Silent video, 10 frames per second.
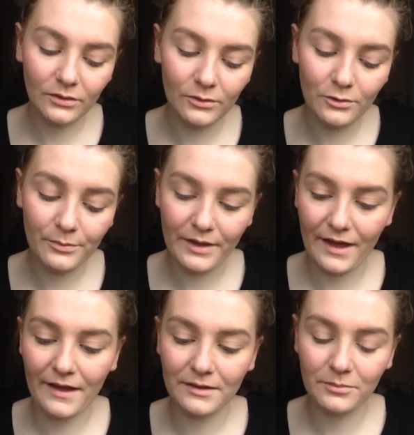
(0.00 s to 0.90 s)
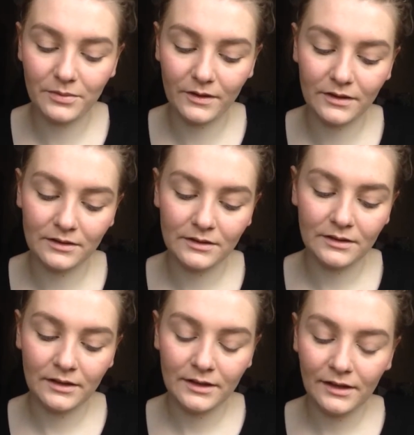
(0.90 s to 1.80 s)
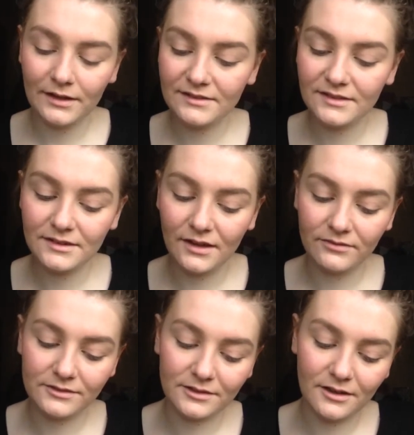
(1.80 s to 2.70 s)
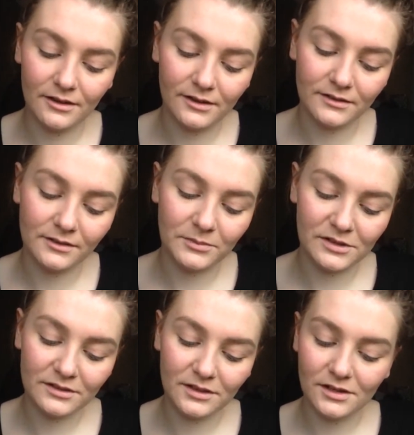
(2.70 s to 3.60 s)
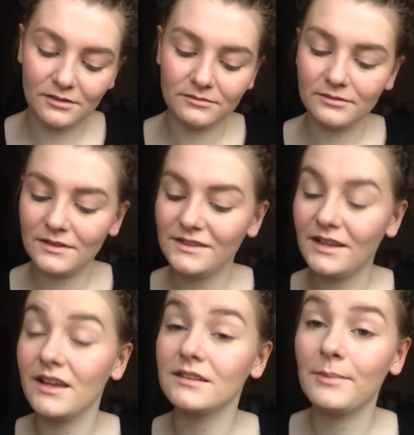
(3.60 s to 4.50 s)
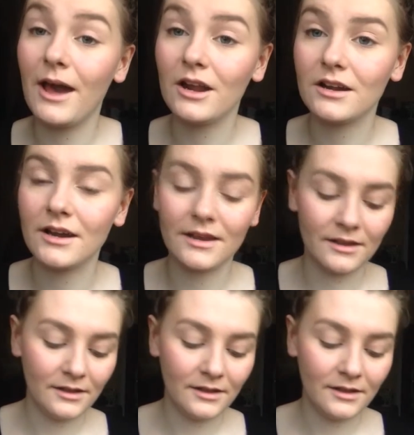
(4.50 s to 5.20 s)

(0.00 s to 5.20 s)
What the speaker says: too bad, but it's enough to cause me to, you know, say it's powdery.